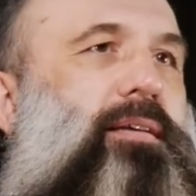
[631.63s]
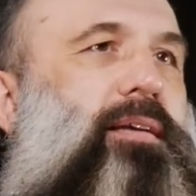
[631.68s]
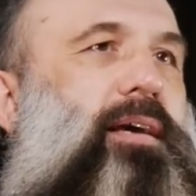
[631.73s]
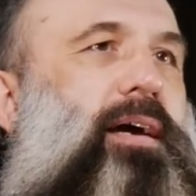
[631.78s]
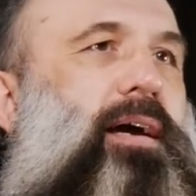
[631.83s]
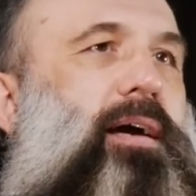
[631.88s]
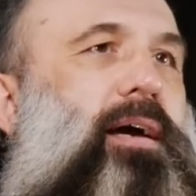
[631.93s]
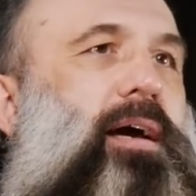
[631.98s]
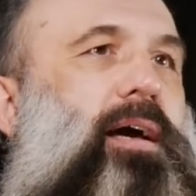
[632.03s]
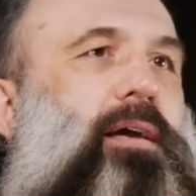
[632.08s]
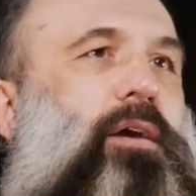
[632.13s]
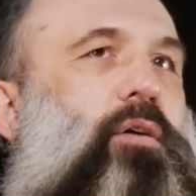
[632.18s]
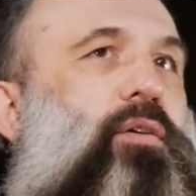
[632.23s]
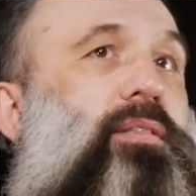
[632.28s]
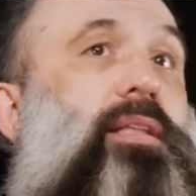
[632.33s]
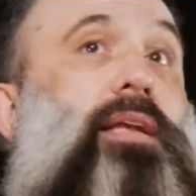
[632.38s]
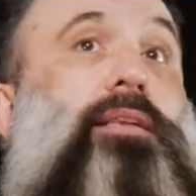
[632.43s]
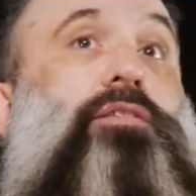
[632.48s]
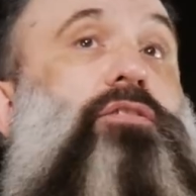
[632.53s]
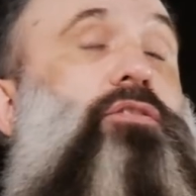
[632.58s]
I
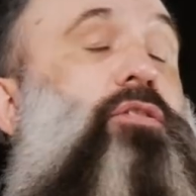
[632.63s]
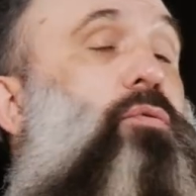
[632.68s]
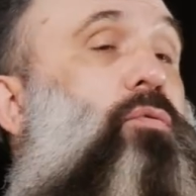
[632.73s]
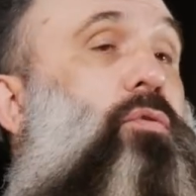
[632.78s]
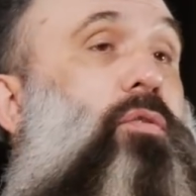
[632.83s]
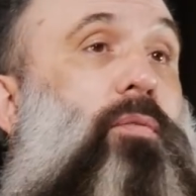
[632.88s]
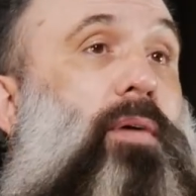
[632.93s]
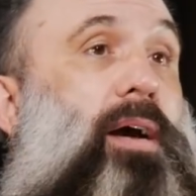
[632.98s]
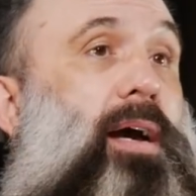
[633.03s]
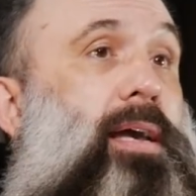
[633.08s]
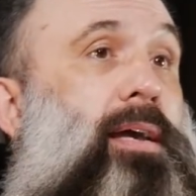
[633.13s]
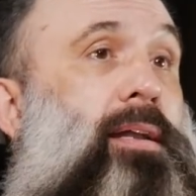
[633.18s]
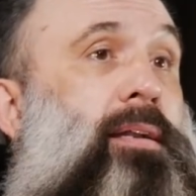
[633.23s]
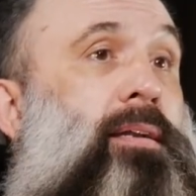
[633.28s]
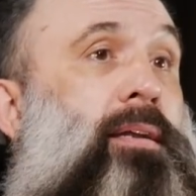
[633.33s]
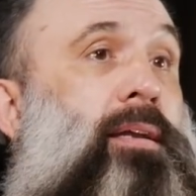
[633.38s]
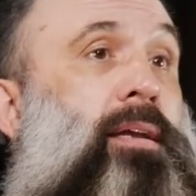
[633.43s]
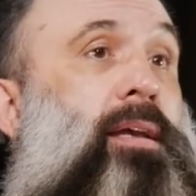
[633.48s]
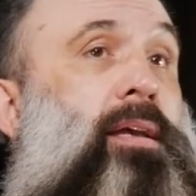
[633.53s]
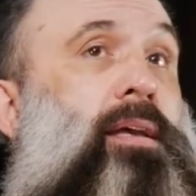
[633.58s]
did school choir,
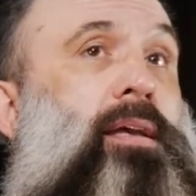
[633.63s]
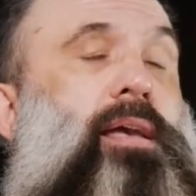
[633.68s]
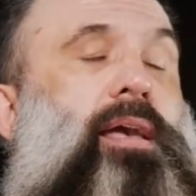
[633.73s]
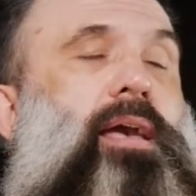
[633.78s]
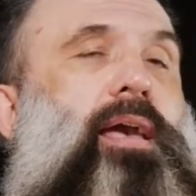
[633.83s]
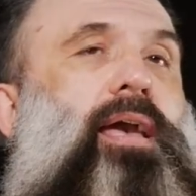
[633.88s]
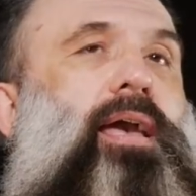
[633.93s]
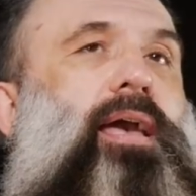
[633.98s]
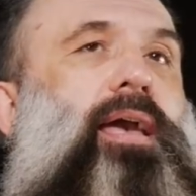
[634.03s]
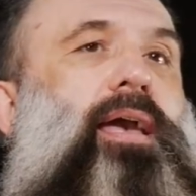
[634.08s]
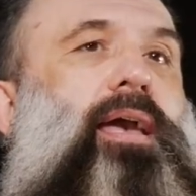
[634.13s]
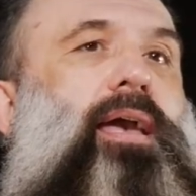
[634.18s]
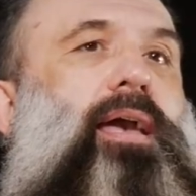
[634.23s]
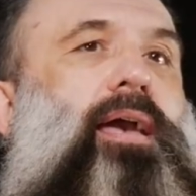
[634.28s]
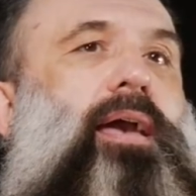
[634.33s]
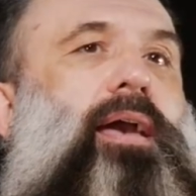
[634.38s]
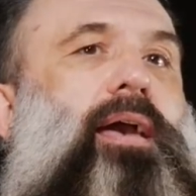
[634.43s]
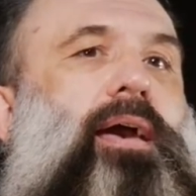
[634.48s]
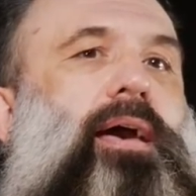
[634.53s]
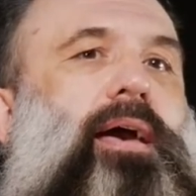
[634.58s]

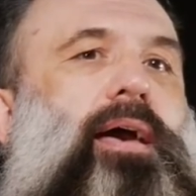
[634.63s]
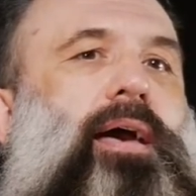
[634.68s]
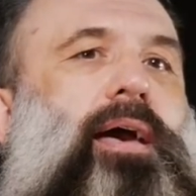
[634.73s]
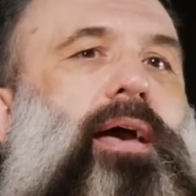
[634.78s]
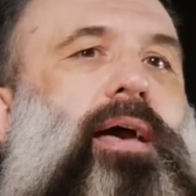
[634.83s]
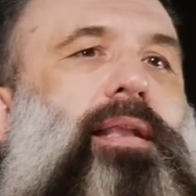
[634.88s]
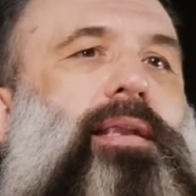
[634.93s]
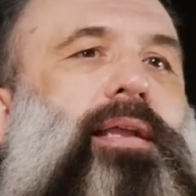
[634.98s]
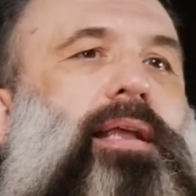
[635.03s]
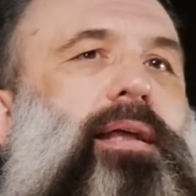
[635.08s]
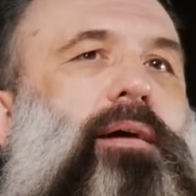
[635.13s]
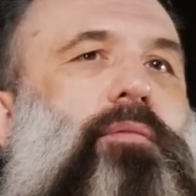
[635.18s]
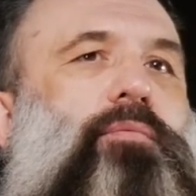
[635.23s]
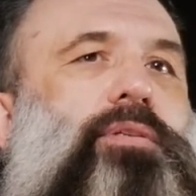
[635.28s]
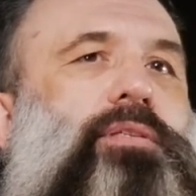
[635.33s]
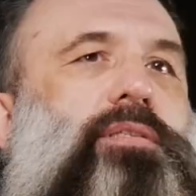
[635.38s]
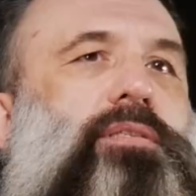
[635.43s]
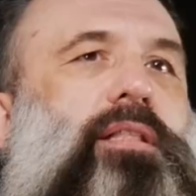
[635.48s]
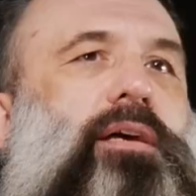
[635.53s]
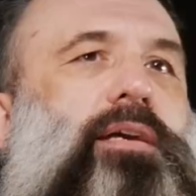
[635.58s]
and then I
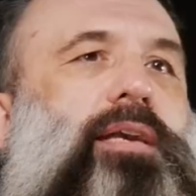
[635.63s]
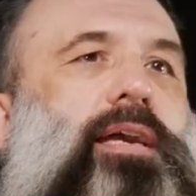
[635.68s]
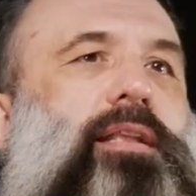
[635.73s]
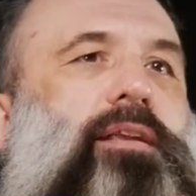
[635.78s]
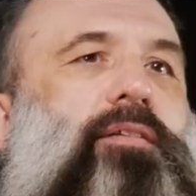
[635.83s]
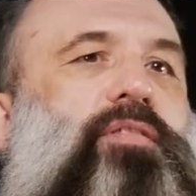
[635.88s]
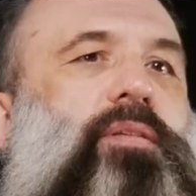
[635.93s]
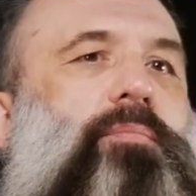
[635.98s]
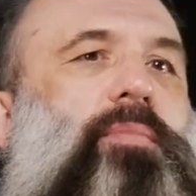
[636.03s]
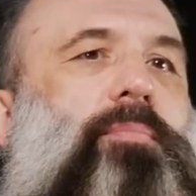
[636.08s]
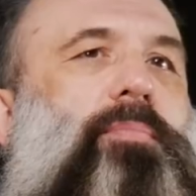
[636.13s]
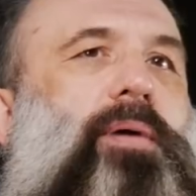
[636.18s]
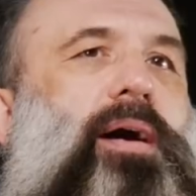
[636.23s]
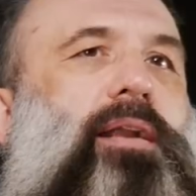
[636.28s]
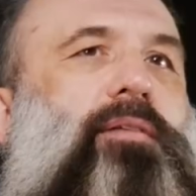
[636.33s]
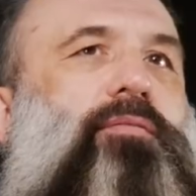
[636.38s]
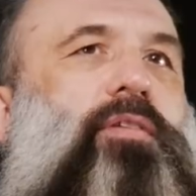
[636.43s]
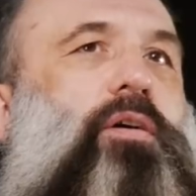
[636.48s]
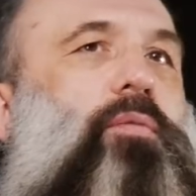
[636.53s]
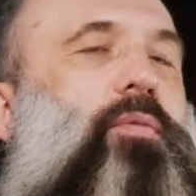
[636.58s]
was lucky enough to be
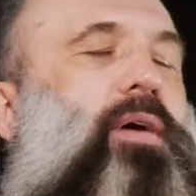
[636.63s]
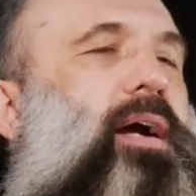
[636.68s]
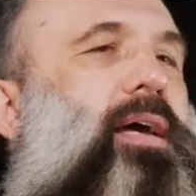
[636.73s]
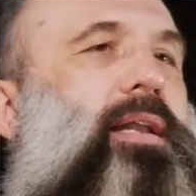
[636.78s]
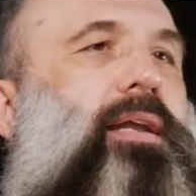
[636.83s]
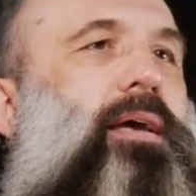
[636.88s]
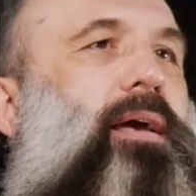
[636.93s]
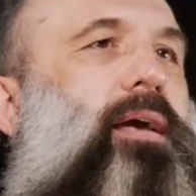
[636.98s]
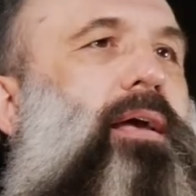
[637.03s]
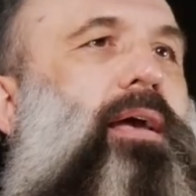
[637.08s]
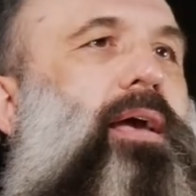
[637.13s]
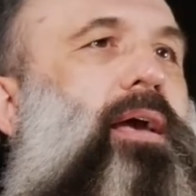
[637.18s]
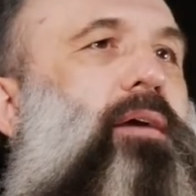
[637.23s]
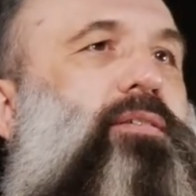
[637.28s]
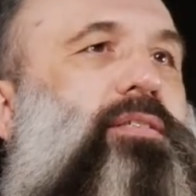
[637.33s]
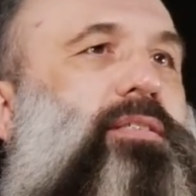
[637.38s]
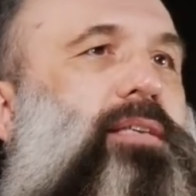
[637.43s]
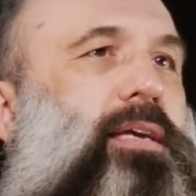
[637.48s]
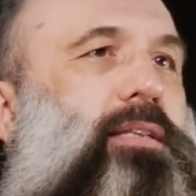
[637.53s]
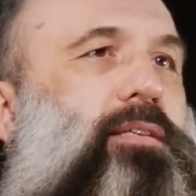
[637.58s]
part of a choir
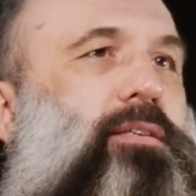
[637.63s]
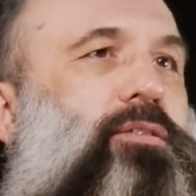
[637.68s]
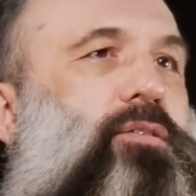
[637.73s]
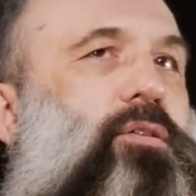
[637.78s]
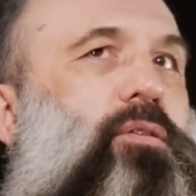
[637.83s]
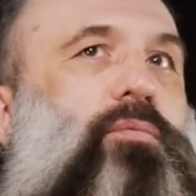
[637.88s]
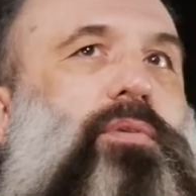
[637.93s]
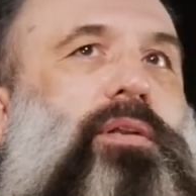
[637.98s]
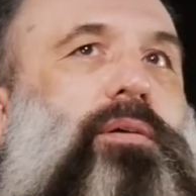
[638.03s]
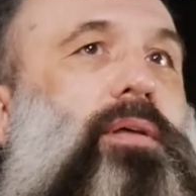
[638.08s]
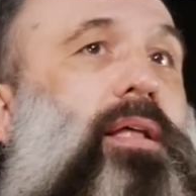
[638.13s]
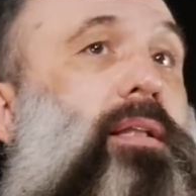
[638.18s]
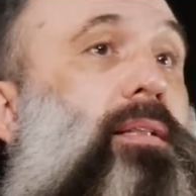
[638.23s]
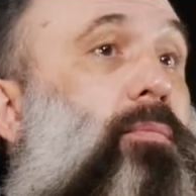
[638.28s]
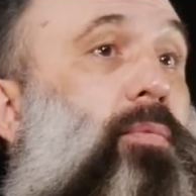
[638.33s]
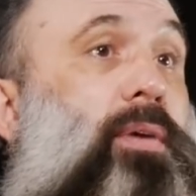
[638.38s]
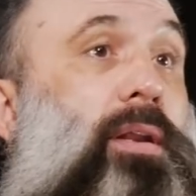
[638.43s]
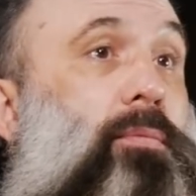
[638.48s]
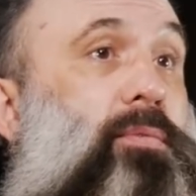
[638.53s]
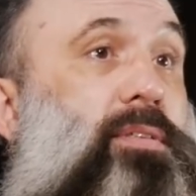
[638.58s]
outside the school
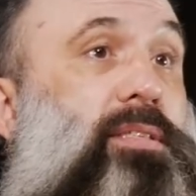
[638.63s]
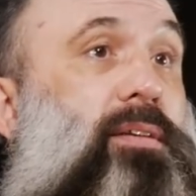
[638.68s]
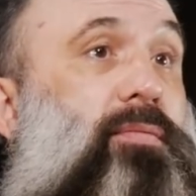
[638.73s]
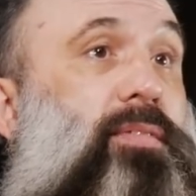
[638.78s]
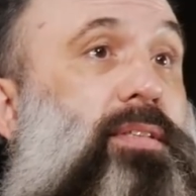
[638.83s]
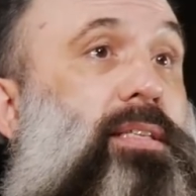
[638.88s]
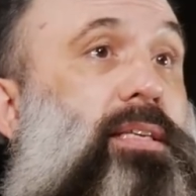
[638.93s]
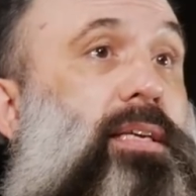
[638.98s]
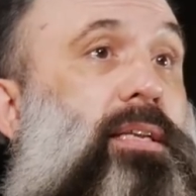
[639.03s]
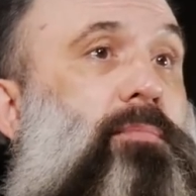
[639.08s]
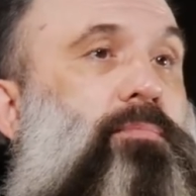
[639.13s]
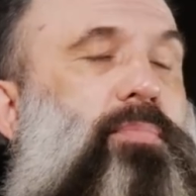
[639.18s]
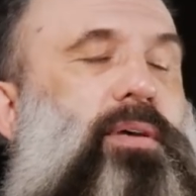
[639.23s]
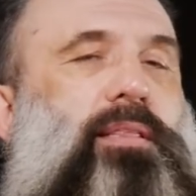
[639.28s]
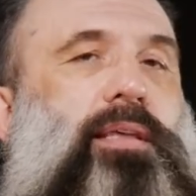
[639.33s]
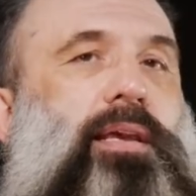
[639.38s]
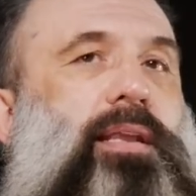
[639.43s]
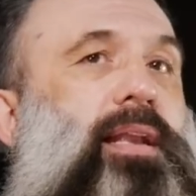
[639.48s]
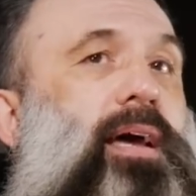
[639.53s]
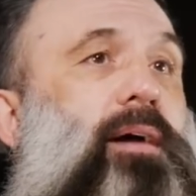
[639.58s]
when I was 17,
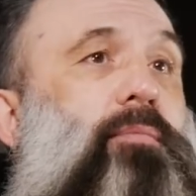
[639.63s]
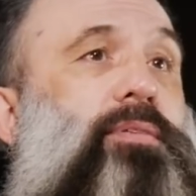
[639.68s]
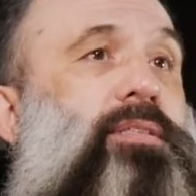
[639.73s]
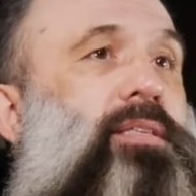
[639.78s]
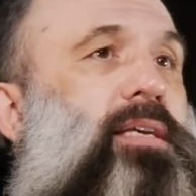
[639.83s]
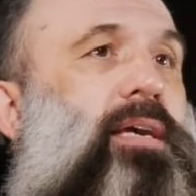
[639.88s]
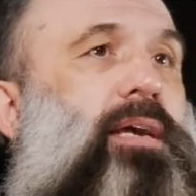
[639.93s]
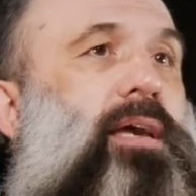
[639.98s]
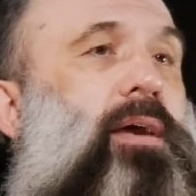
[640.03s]
but then that was it.